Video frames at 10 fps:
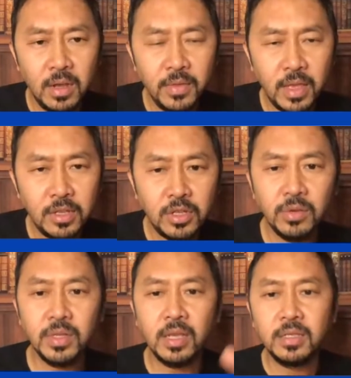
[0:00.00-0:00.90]
That
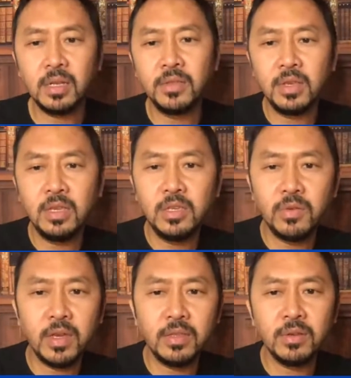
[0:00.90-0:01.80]
shows that it's on the
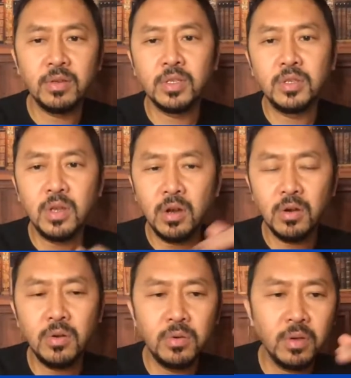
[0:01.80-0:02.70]
EUA. There is
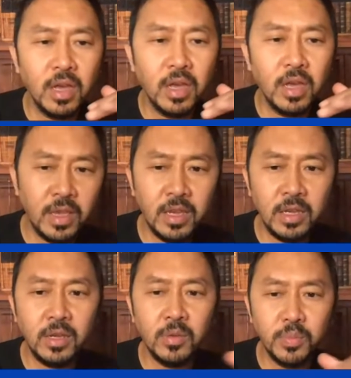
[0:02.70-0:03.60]
no
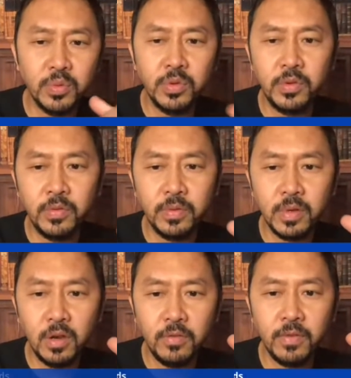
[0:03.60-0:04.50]
FDA approved
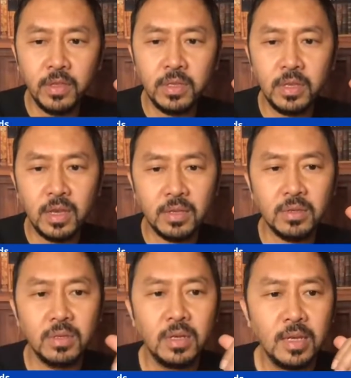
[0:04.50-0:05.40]
COVID test.